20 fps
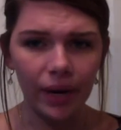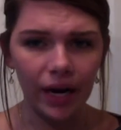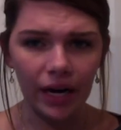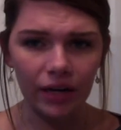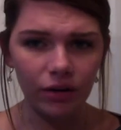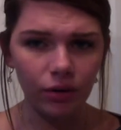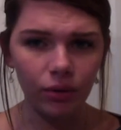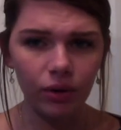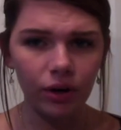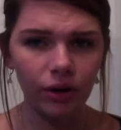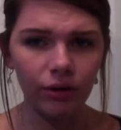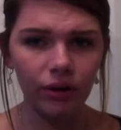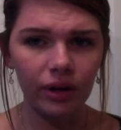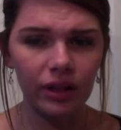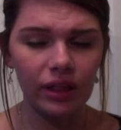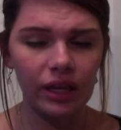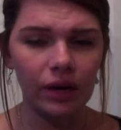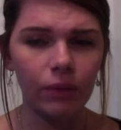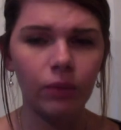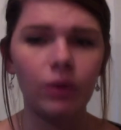I don't agree
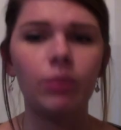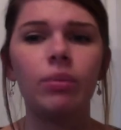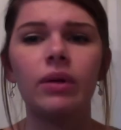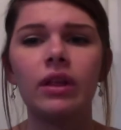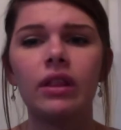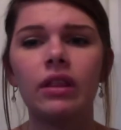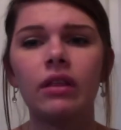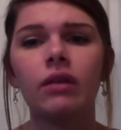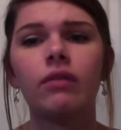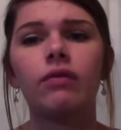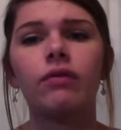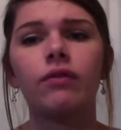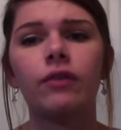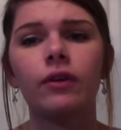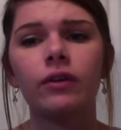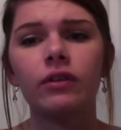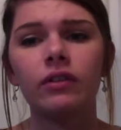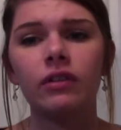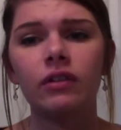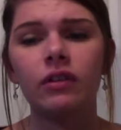that it would be the
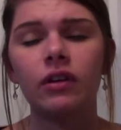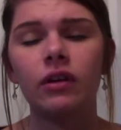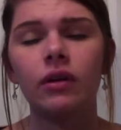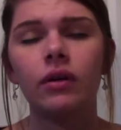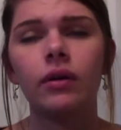first